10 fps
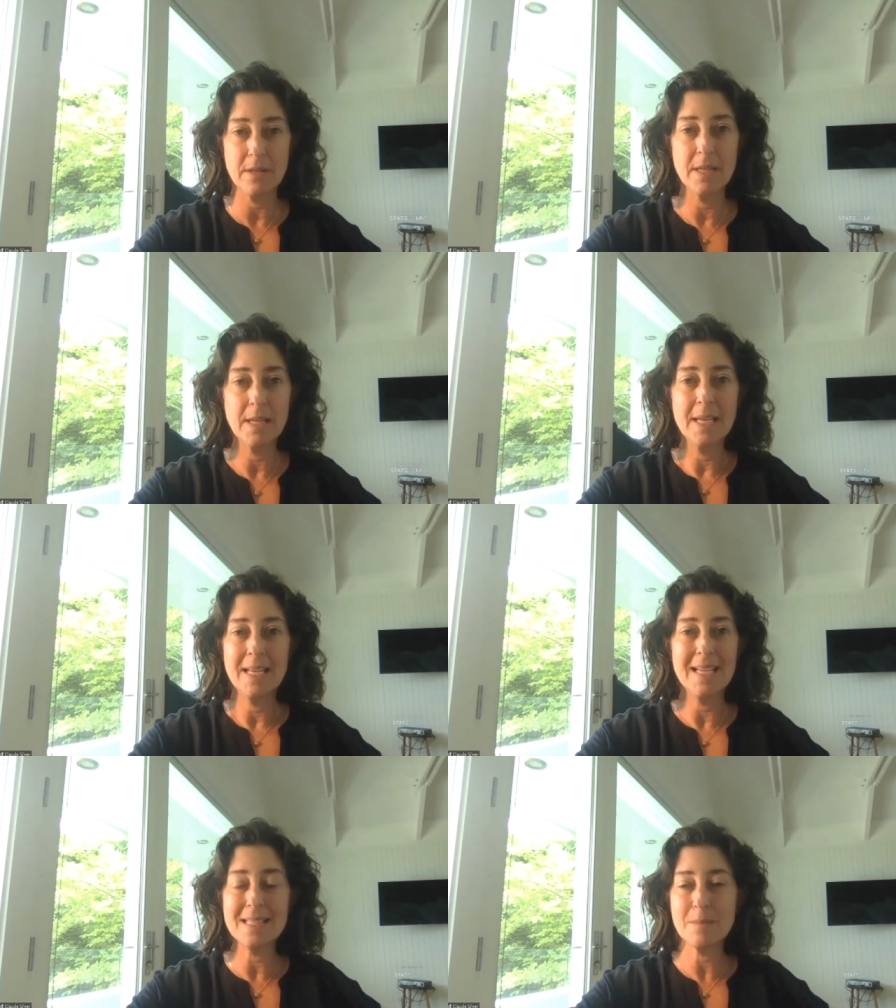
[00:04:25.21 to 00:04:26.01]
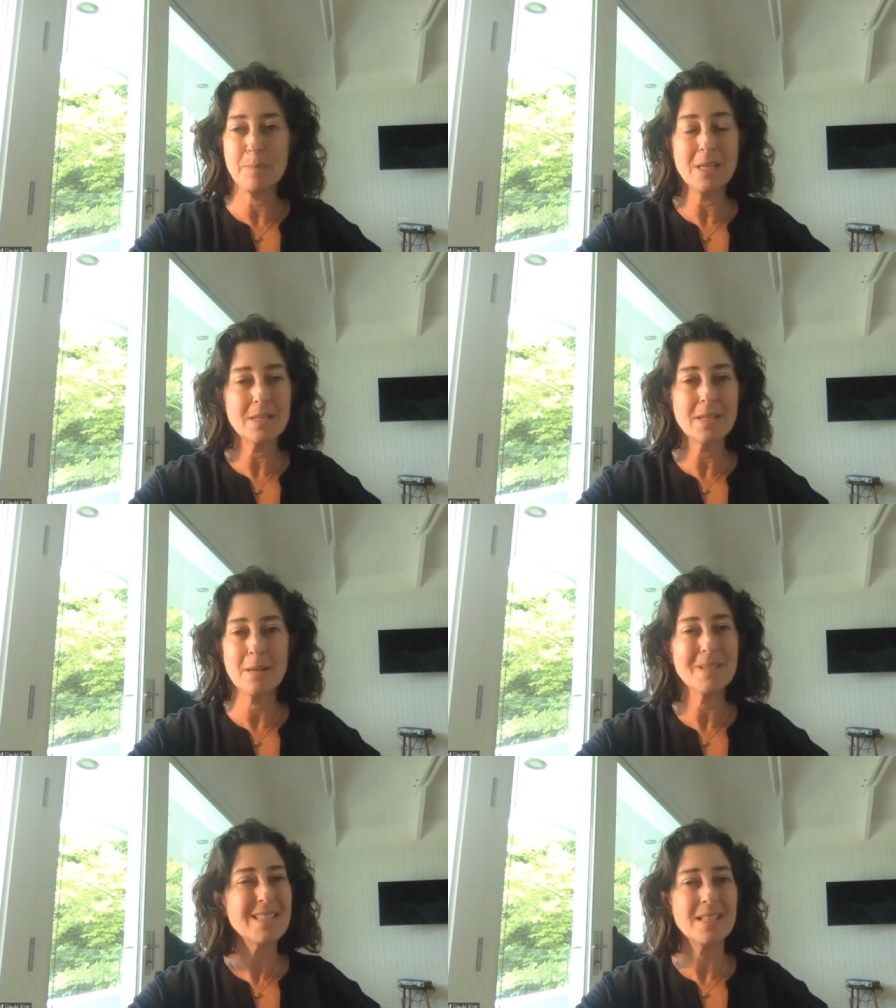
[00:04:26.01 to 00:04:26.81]
Mm-hmm. It's
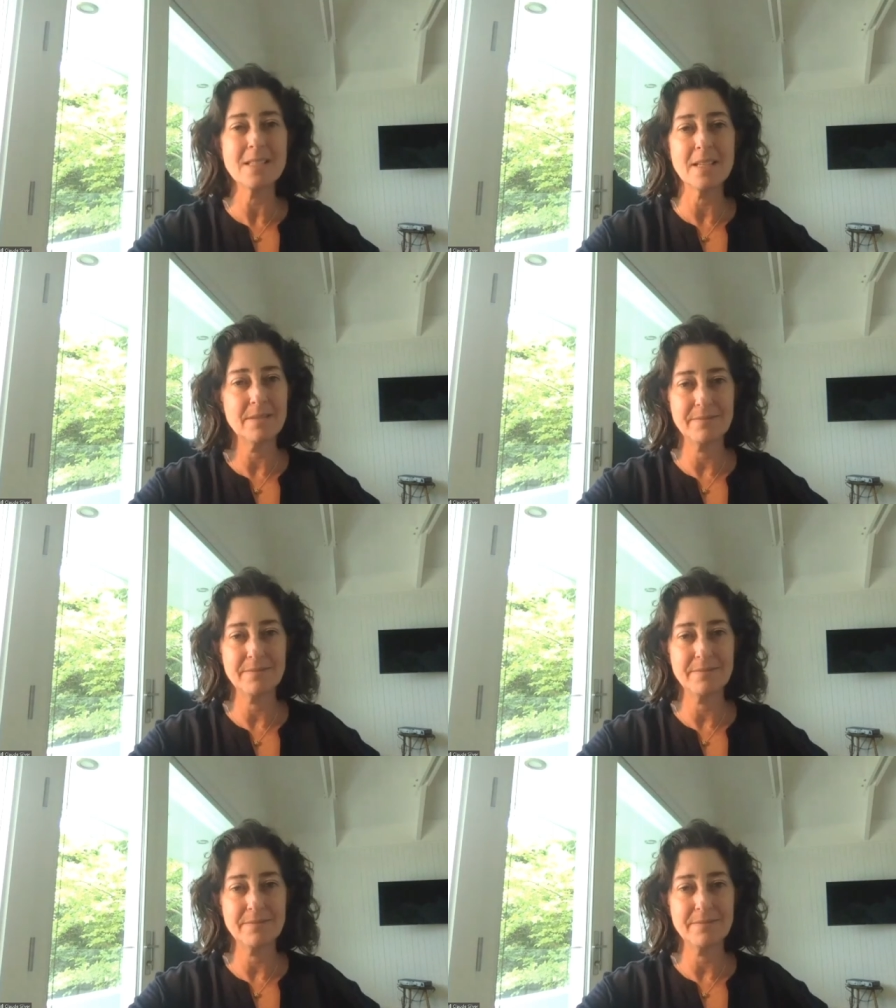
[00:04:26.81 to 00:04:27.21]
peacetime is easy.